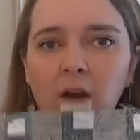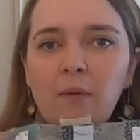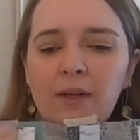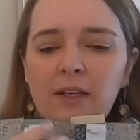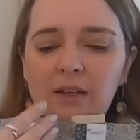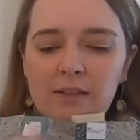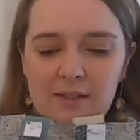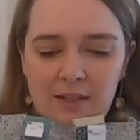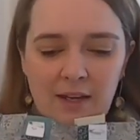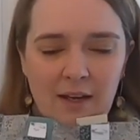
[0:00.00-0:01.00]
going
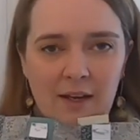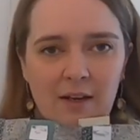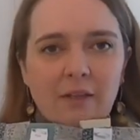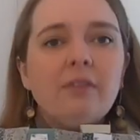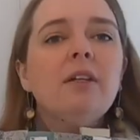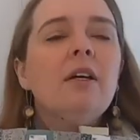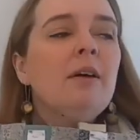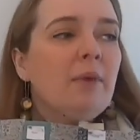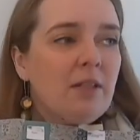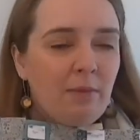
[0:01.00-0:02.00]
down,
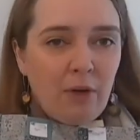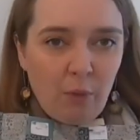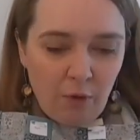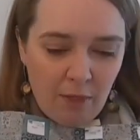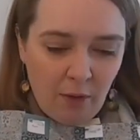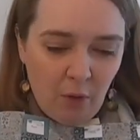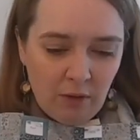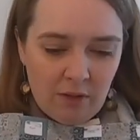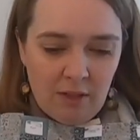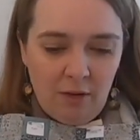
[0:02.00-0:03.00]
because I'm going to run the
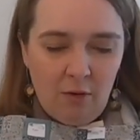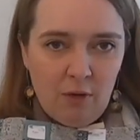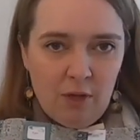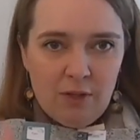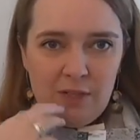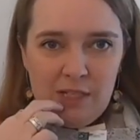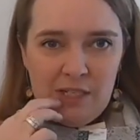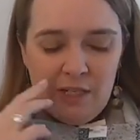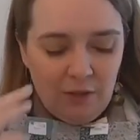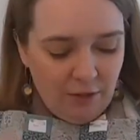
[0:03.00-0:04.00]
quilting across.
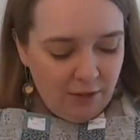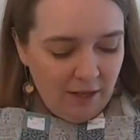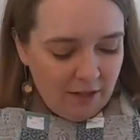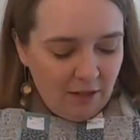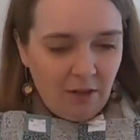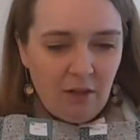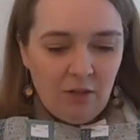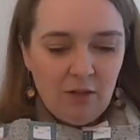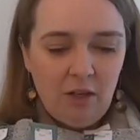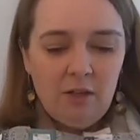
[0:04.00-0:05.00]
So that's going to
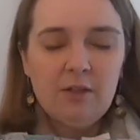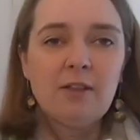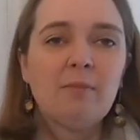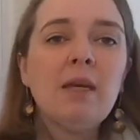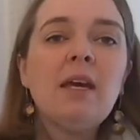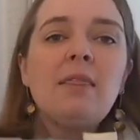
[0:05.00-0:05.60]
look awesome.